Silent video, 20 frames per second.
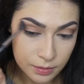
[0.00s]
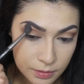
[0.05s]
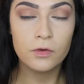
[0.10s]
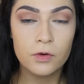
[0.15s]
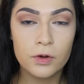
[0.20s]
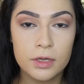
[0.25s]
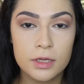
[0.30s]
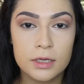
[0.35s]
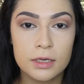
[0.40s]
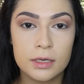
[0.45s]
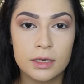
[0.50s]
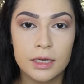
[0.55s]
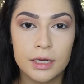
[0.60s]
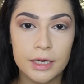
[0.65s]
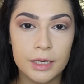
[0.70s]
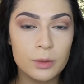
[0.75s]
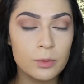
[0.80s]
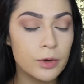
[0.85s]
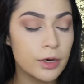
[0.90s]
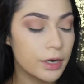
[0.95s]
For the
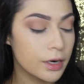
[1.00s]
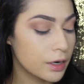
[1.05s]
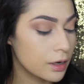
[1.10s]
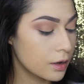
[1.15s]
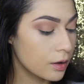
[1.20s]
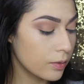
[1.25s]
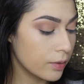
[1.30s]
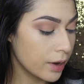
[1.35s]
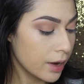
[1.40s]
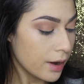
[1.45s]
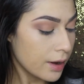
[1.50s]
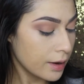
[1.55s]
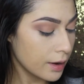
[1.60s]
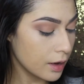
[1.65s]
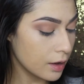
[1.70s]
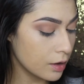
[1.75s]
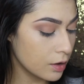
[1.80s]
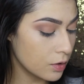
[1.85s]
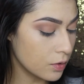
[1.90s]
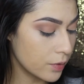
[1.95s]
lid, we're gonna go ahead
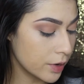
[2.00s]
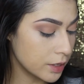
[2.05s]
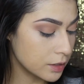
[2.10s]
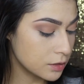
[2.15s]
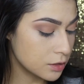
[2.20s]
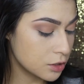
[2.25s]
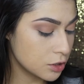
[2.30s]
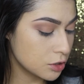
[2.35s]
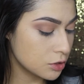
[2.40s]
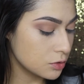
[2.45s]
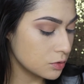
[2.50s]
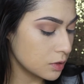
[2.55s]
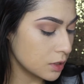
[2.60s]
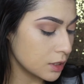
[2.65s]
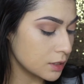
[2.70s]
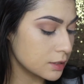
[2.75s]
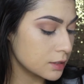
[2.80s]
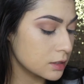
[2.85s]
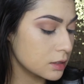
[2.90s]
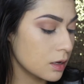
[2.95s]
and go into
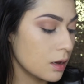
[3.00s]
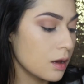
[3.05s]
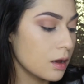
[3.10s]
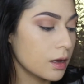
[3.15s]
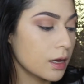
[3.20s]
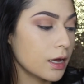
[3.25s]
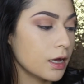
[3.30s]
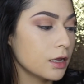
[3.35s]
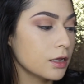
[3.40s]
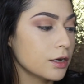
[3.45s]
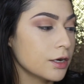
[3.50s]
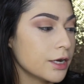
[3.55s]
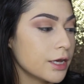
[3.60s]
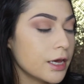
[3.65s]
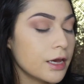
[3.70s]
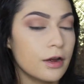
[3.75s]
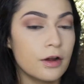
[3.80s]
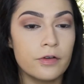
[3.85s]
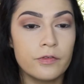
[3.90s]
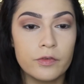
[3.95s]
this color
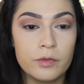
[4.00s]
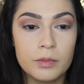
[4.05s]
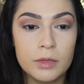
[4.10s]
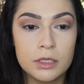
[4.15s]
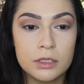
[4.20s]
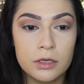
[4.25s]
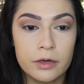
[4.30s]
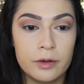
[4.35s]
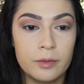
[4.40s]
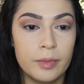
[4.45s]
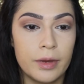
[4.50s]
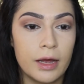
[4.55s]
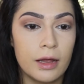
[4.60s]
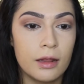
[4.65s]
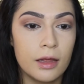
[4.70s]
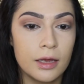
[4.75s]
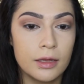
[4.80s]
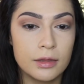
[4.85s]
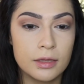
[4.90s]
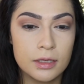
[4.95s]
here from the Tarte
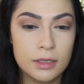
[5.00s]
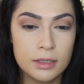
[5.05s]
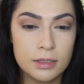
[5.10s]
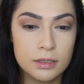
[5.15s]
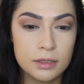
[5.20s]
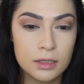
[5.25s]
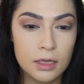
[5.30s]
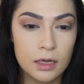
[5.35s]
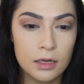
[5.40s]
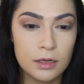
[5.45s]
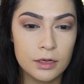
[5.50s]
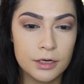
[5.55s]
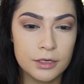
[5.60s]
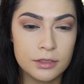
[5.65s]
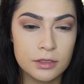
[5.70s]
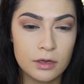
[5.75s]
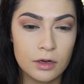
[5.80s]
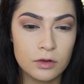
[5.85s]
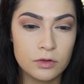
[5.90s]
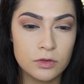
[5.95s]
palette. This color,
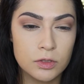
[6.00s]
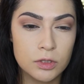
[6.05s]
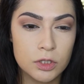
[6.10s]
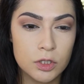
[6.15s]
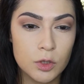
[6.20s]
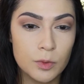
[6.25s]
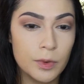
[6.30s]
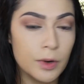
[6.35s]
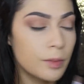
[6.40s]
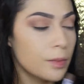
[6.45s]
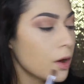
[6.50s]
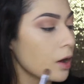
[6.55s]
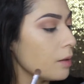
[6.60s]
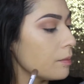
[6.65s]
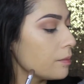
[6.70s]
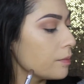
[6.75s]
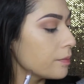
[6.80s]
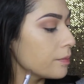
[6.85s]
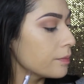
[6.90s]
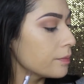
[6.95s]
it's called Super
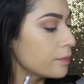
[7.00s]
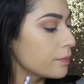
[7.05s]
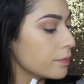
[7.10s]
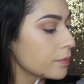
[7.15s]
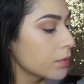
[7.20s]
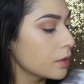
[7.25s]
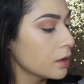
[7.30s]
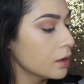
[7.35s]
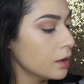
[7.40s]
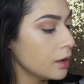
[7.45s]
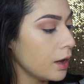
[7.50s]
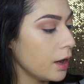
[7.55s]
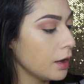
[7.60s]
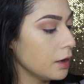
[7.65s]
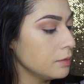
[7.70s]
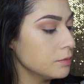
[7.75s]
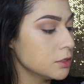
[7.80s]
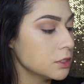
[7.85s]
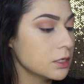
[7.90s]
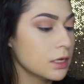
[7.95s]
Mom,
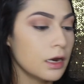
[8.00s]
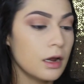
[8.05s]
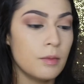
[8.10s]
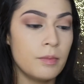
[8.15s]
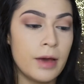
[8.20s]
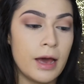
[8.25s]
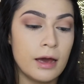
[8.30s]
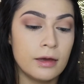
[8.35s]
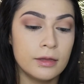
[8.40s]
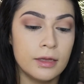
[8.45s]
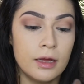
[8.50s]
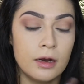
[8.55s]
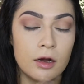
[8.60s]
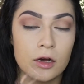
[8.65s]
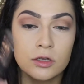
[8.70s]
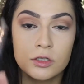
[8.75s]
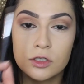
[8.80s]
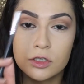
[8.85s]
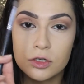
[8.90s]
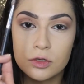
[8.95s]
and I'm just gonna pack that
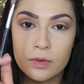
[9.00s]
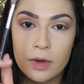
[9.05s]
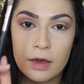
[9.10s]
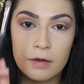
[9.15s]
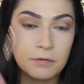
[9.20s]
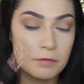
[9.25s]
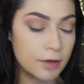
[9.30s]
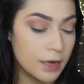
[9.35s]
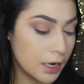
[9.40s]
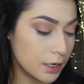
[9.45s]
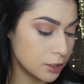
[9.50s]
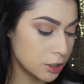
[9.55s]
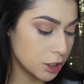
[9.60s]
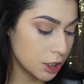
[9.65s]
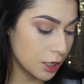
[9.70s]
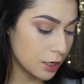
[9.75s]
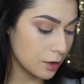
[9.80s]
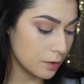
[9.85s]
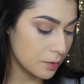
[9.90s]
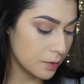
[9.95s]
onto a flat
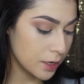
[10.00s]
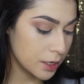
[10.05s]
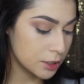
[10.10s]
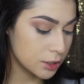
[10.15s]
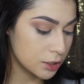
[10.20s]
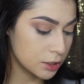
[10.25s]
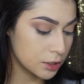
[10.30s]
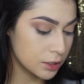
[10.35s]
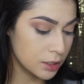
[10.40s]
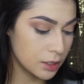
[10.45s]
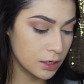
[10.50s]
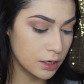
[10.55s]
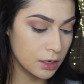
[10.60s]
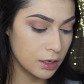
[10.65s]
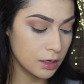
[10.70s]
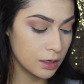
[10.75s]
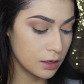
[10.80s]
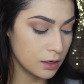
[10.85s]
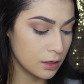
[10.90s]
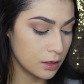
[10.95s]
shader brush,
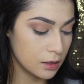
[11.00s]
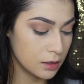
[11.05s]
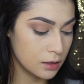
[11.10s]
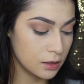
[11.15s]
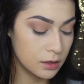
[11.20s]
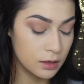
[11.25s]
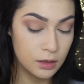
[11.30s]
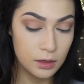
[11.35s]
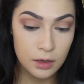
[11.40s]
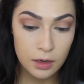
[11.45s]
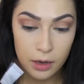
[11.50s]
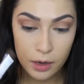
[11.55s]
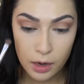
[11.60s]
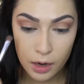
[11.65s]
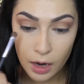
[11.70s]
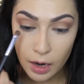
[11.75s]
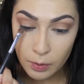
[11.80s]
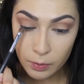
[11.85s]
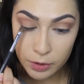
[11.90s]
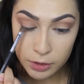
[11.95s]

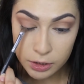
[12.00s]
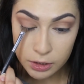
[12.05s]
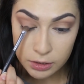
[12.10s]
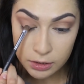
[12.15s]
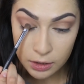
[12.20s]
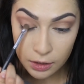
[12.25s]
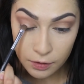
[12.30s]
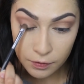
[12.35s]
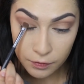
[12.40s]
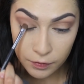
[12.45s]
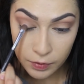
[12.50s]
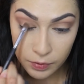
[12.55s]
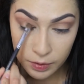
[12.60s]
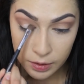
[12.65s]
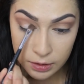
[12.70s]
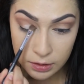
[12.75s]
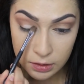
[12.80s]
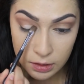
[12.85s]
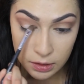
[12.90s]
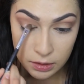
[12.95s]
and we're just gonna
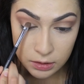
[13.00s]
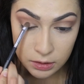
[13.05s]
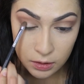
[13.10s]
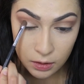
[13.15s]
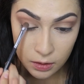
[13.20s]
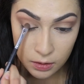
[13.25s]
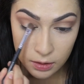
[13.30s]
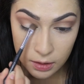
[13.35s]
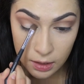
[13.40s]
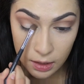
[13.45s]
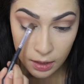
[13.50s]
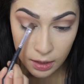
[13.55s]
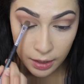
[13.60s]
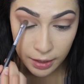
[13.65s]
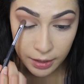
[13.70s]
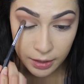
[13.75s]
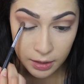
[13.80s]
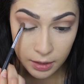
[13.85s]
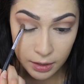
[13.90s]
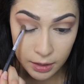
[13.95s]
focus this on the
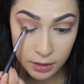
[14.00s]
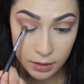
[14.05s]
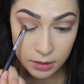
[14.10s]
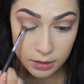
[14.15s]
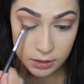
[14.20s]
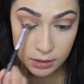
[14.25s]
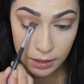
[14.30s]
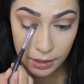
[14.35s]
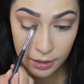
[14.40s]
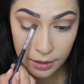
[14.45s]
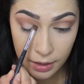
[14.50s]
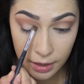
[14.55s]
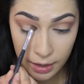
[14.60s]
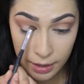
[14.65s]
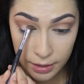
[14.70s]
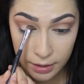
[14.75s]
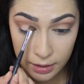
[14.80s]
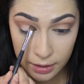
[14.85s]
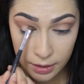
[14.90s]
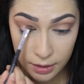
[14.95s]
eyelid, the center
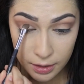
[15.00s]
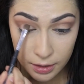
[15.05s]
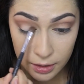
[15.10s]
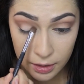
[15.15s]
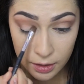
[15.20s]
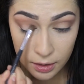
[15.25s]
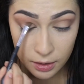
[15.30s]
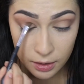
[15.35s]
eyelid.